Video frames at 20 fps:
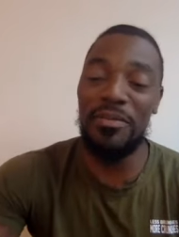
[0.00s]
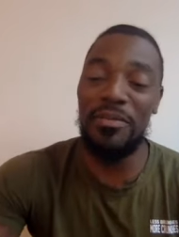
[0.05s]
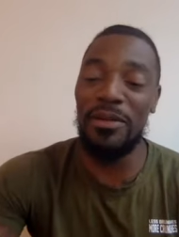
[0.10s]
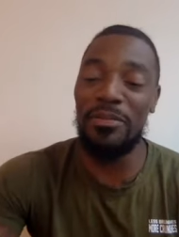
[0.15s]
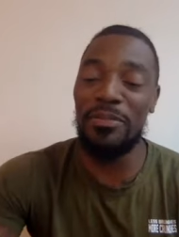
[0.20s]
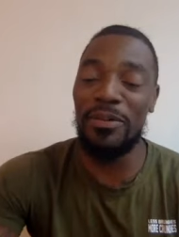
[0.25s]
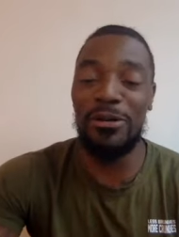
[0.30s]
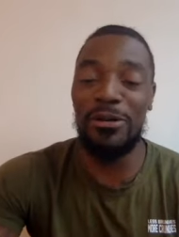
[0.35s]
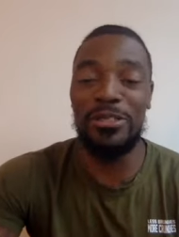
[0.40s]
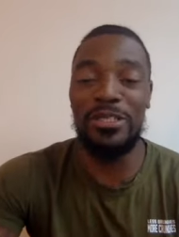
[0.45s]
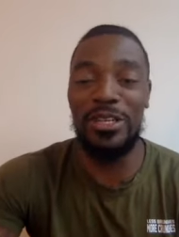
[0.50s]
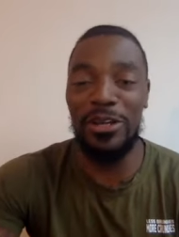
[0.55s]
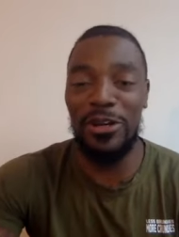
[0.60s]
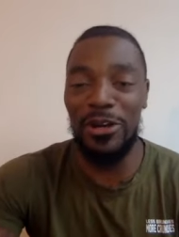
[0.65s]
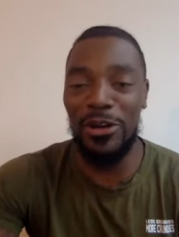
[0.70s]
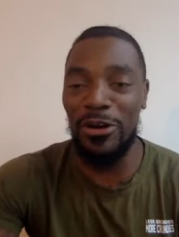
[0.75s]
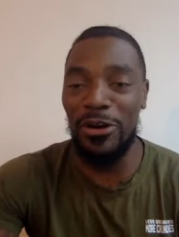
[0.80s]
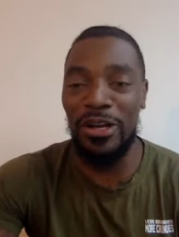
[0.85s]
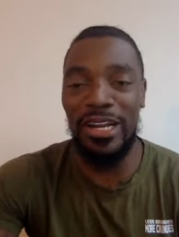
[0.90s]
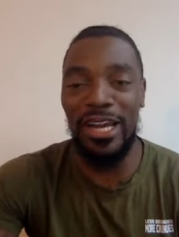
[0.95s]
me post a
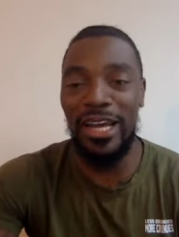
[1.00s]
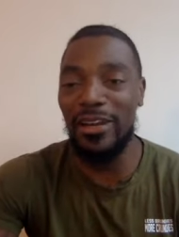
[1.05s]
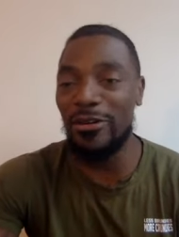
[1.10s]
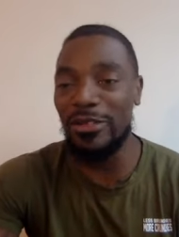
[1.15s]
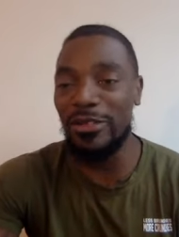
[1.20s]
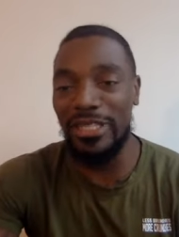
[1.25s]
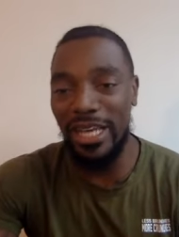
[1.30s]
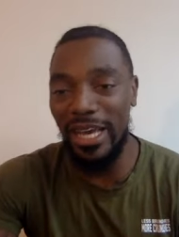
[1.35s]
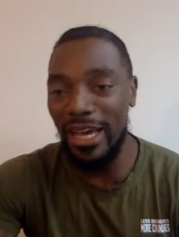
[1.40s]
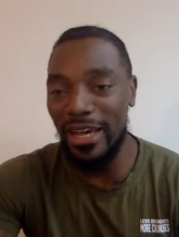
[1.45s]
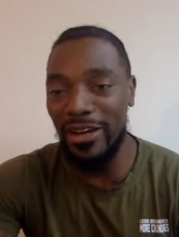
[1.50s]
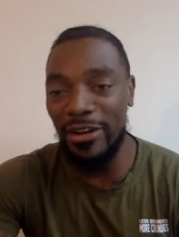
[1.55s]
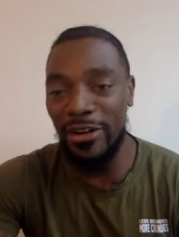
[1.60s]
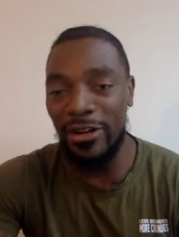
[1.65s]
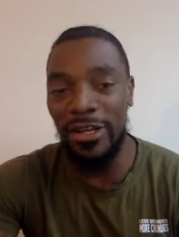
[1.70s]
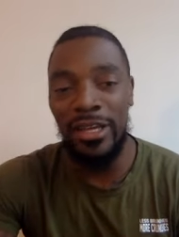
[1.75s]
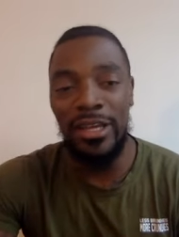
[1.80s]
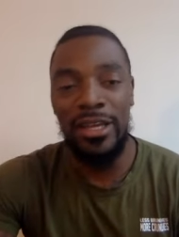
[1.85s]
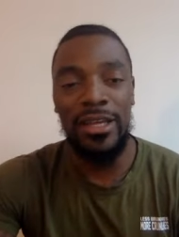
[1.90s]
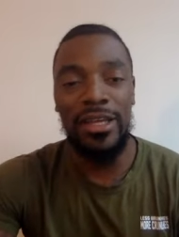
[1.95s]
girl and i don't tag
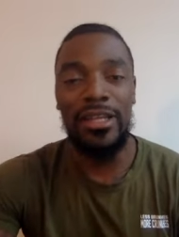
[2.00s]
her